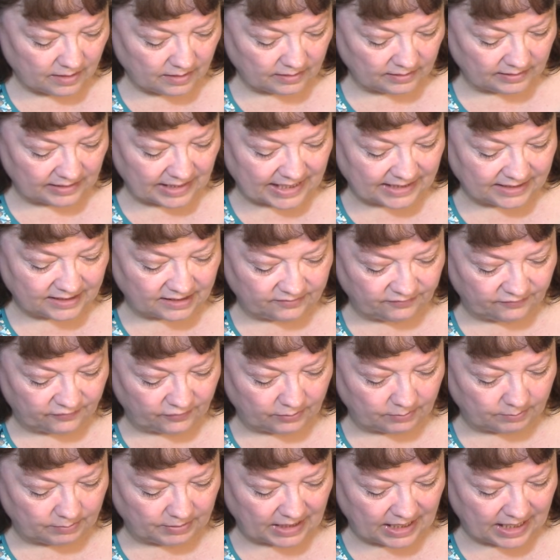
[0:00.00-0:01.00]
Lust
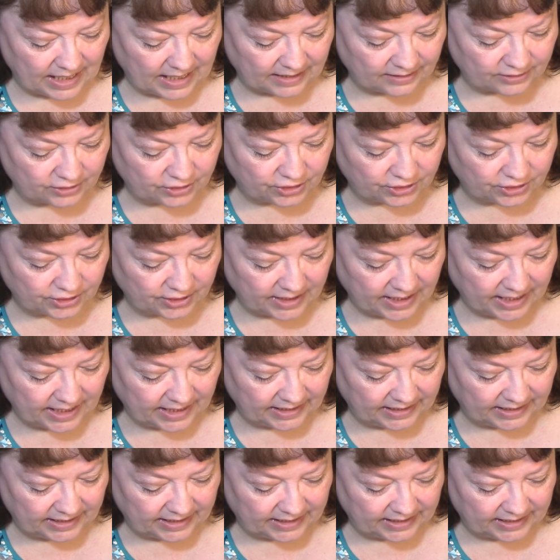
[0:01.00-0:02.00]
for Blush,
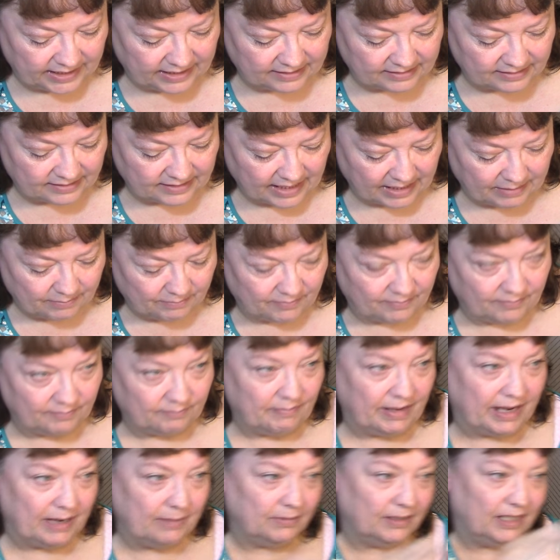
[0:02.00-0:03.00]
and it is a
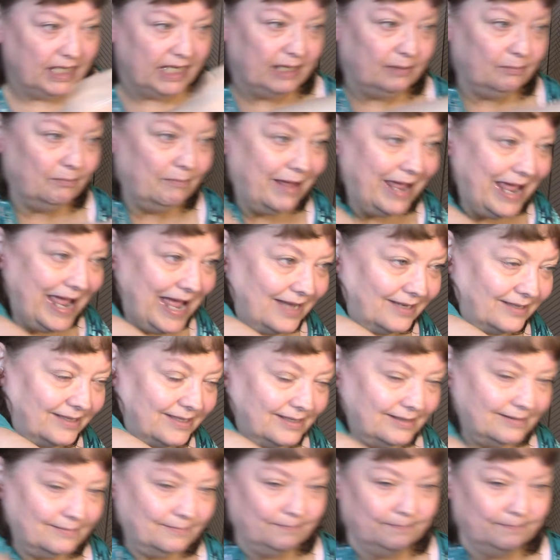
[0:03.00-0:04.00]
Maybelline matte.